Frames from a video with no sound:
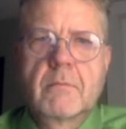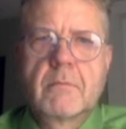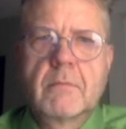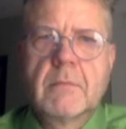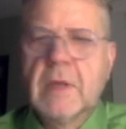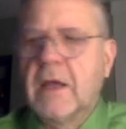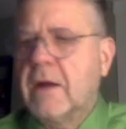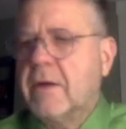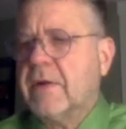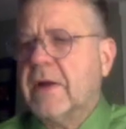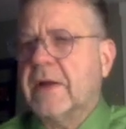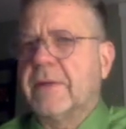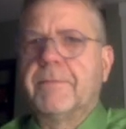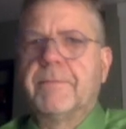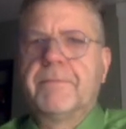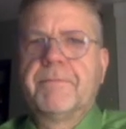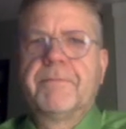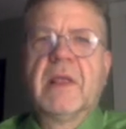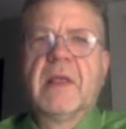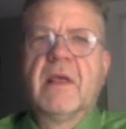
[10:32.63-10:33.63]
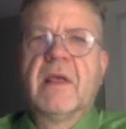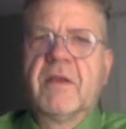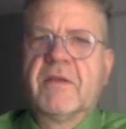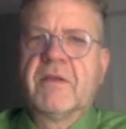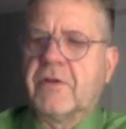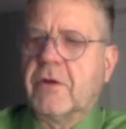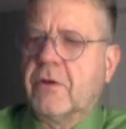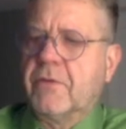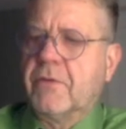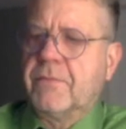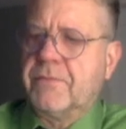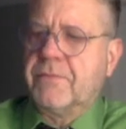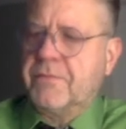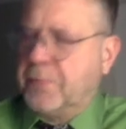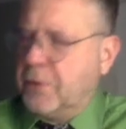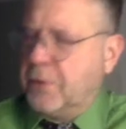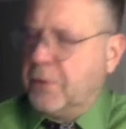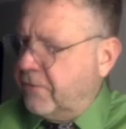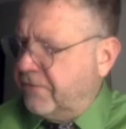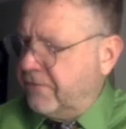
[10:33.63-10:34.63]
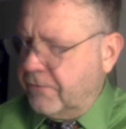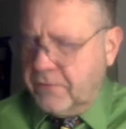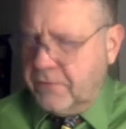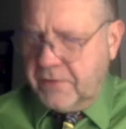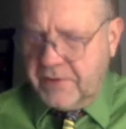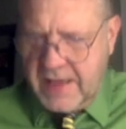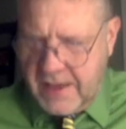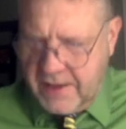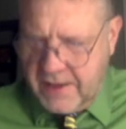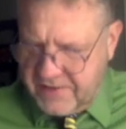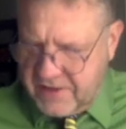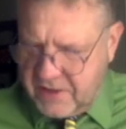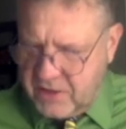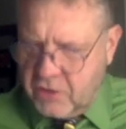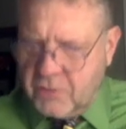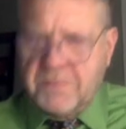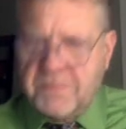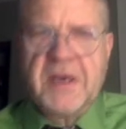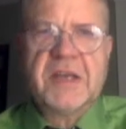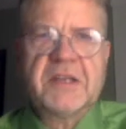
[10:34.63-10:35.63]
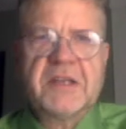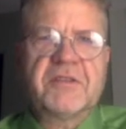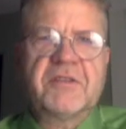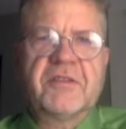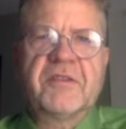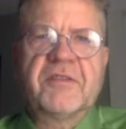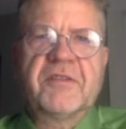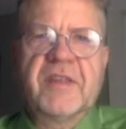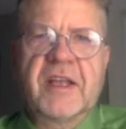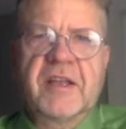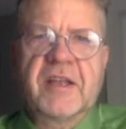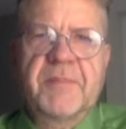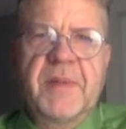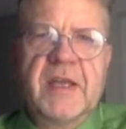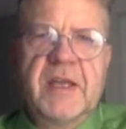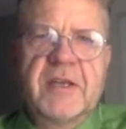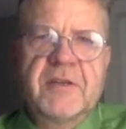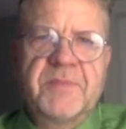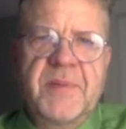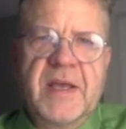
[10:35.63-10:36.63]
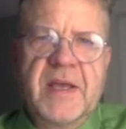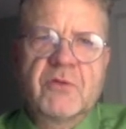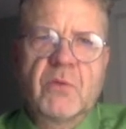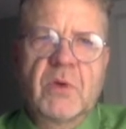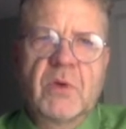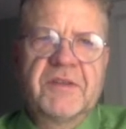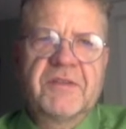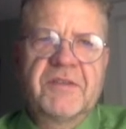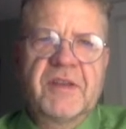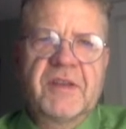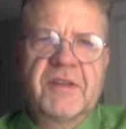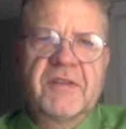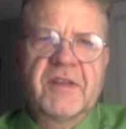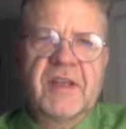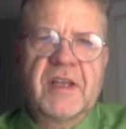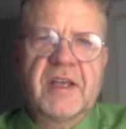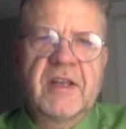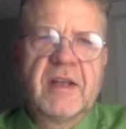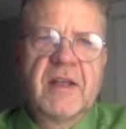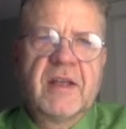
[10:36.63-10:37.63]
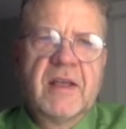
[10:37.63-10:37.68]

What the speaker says: All right, so poof, we have a new page. This is the next page, page 116.